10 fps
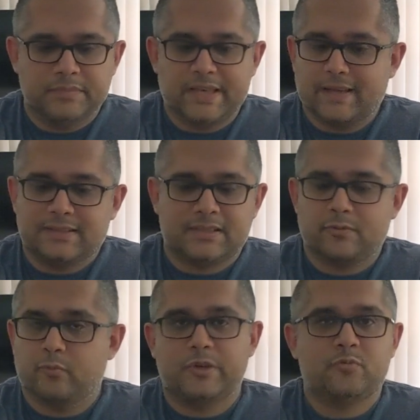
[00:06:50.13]

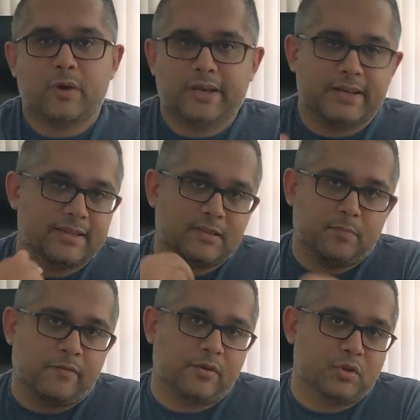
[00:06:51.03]
guess which one it
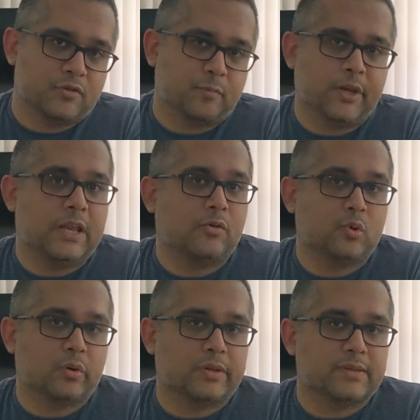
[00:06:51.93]
is by virtue of putting down
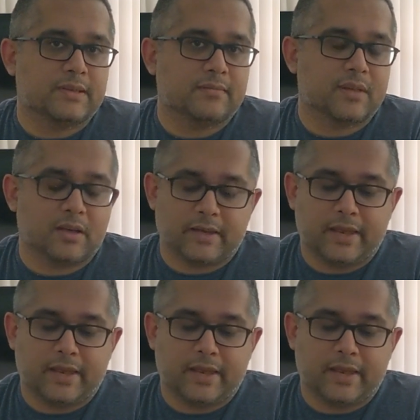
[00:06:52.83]
tokens and